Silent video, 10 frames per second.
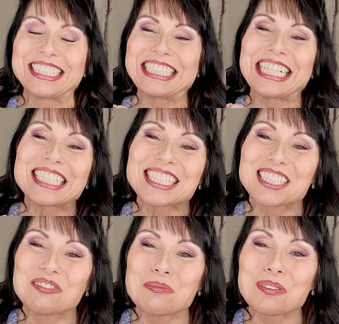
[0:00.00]
I just
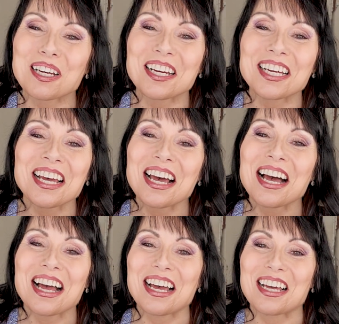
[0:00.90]
love to play
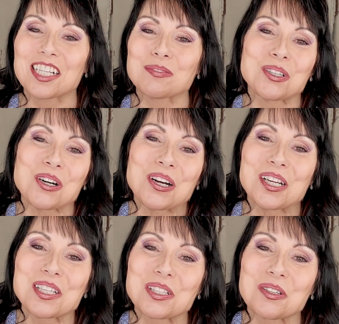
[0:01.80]
and I'm an
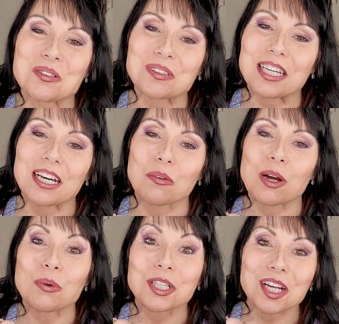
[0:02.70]
artist, so yeah,
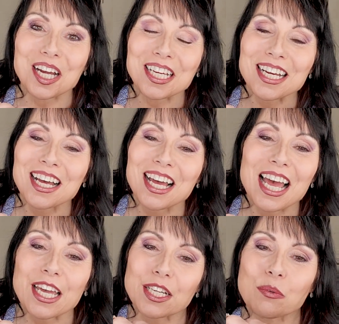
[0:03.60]
why wouldn't I?
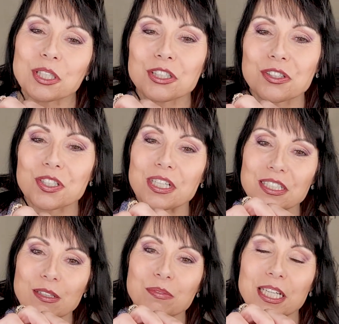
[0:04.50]
And I want to show you
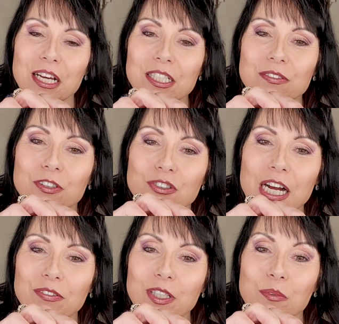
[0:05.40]
something else for
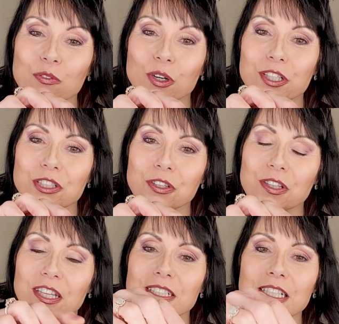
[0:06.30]
traveling before I show you
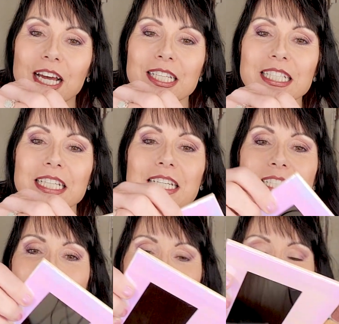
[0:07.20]
the other side. See,
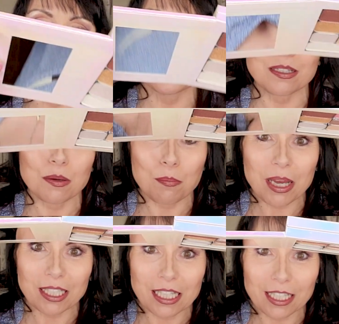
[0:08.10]
it's completely
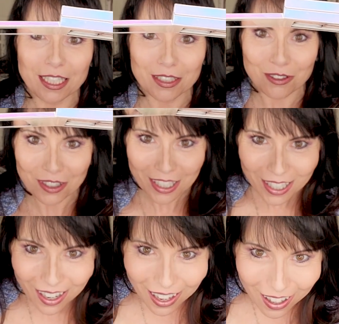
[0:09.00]
magnetic,
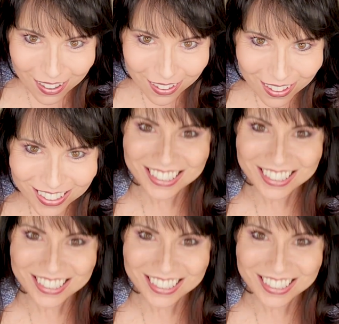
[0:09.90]
okay? Hi there.